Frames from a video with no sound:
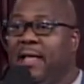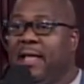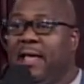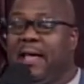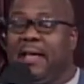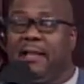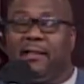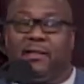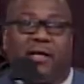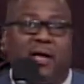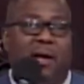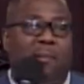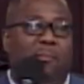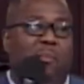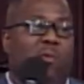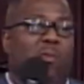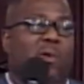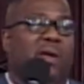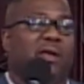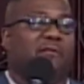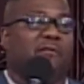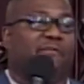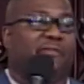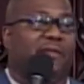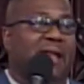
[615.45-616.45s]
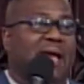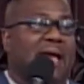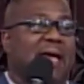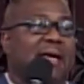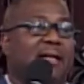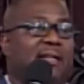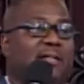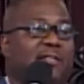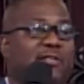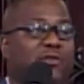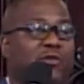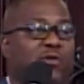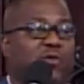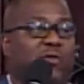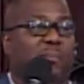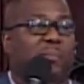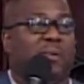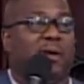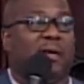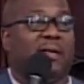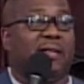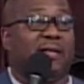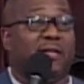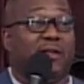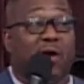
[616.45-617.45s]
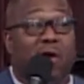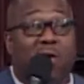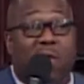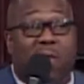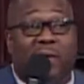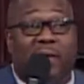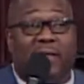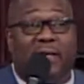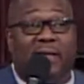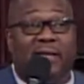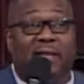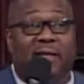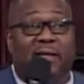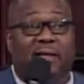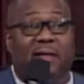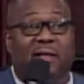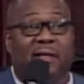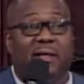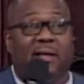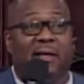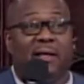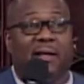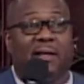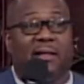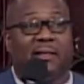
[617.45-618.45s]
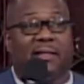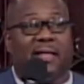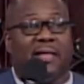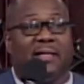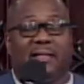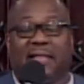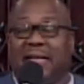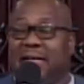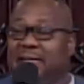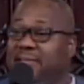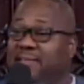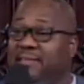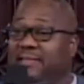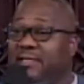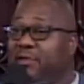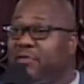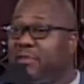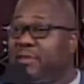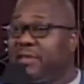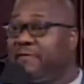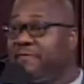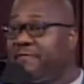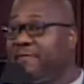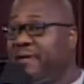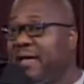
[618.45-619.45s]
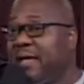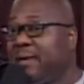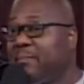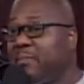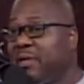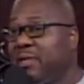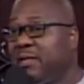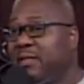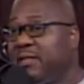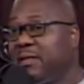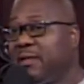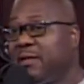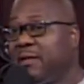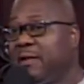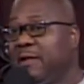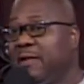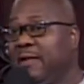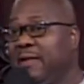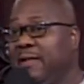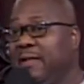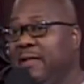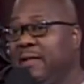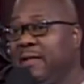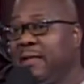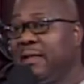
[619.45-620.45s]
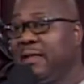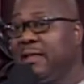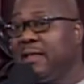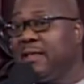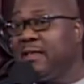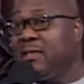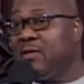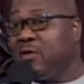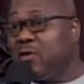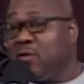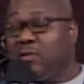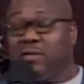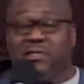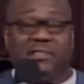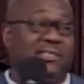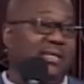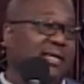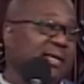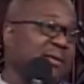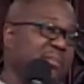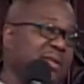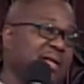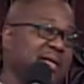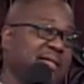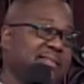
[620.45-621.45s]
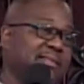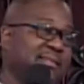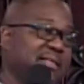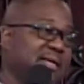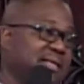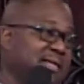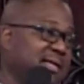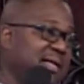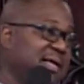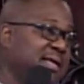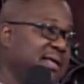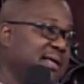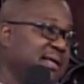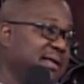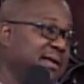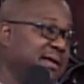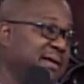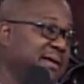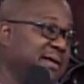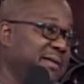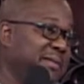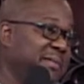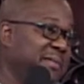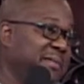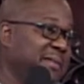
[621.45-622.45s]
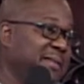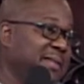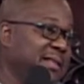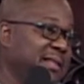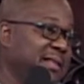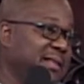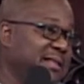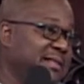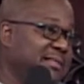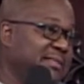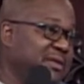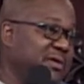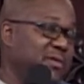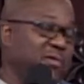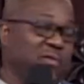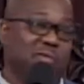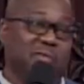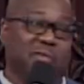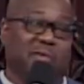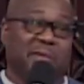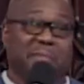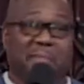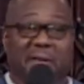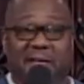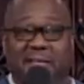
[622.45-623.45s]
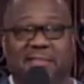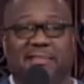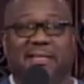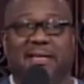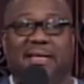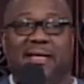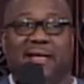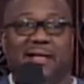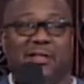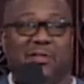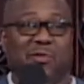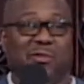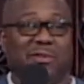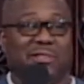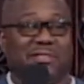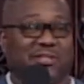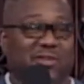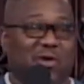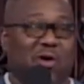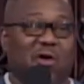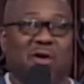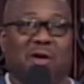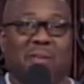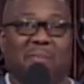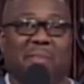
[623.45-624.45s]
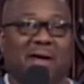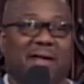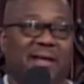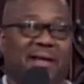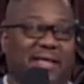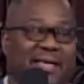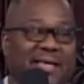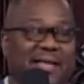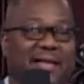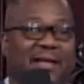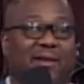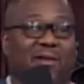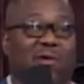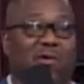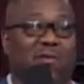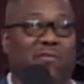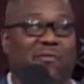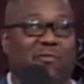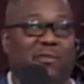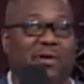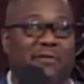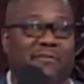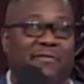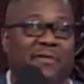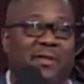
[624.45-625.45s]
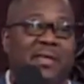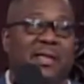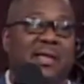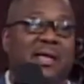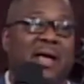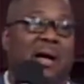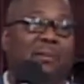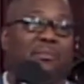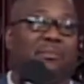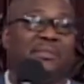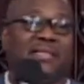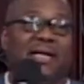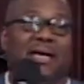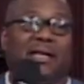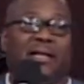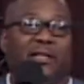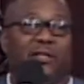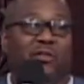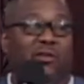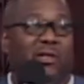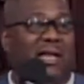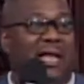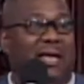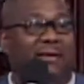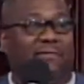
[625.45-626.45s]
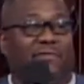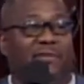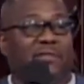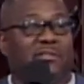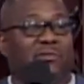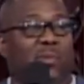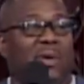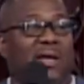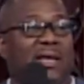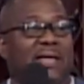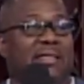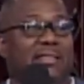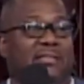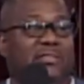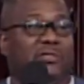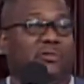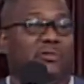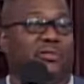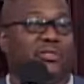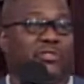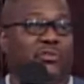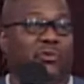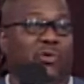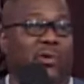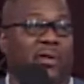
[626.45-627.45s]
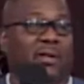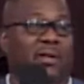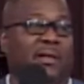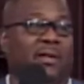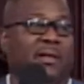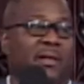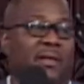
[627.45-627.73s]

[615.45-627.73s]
and come away with an attitude, but knowing that that's still your family? You're going to see them next Sunday. So the best thing to do is talk about it, get it over with. I'm telling you, life is way too short.